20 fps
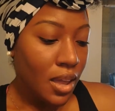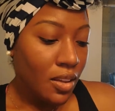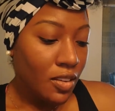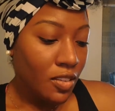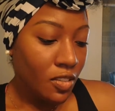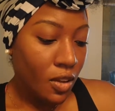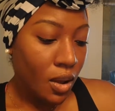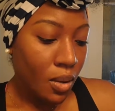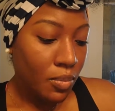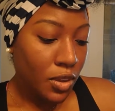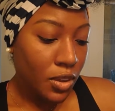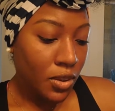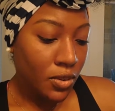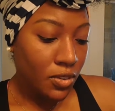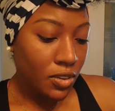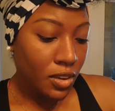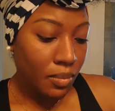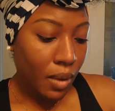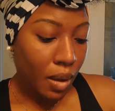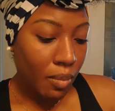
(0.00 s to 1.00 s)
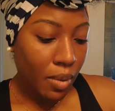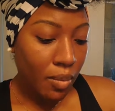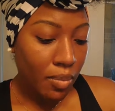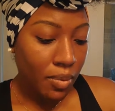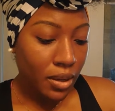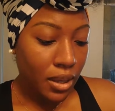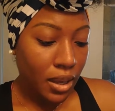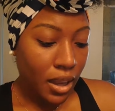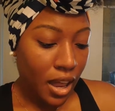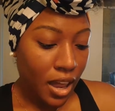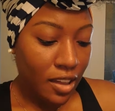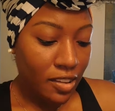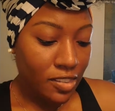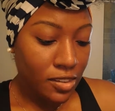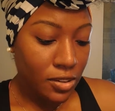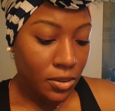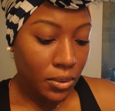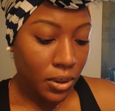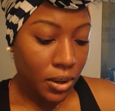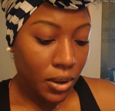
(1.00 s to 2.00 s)
So I'm using my Maybelline
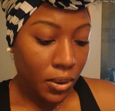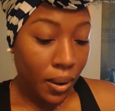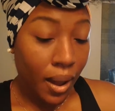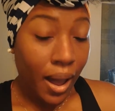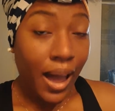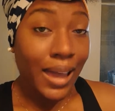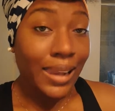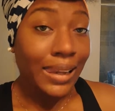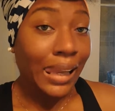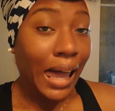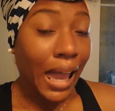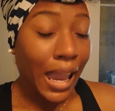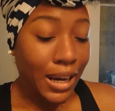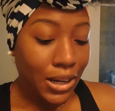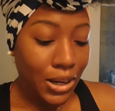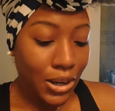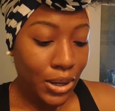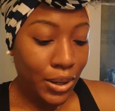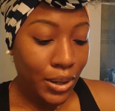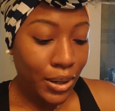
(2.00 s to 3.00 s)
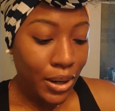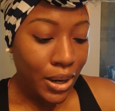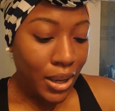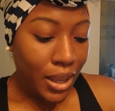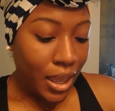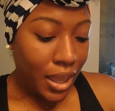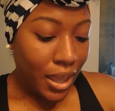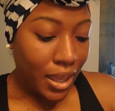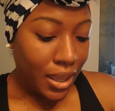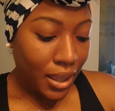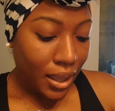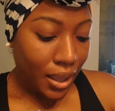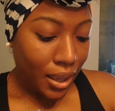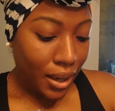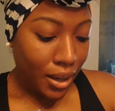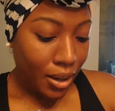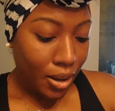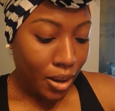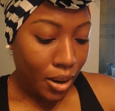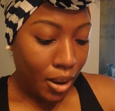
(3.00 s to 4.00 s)
Studio eyeliner
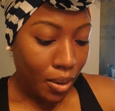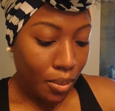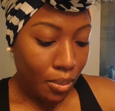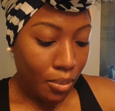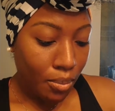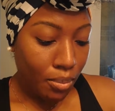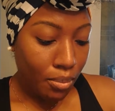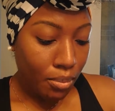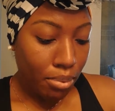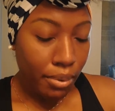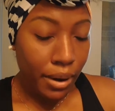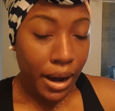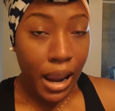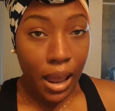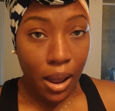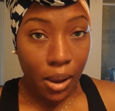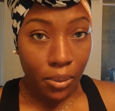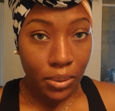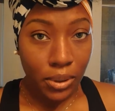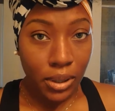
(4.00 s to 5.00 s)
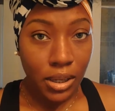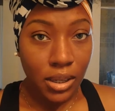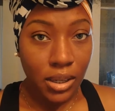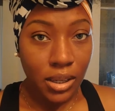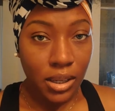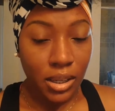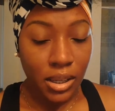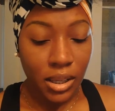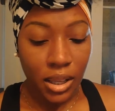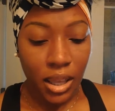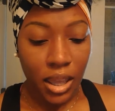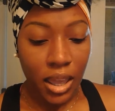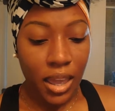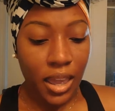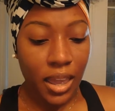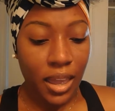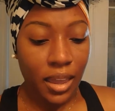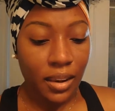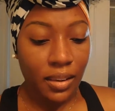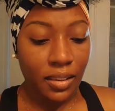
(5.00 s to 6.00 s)
in brown.
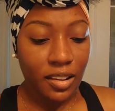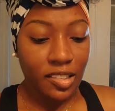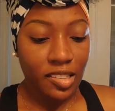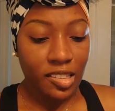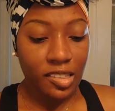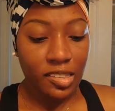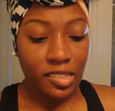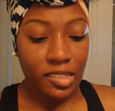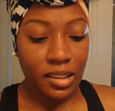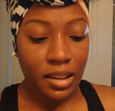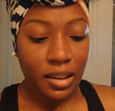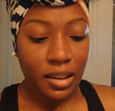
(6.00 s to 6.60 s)
And this is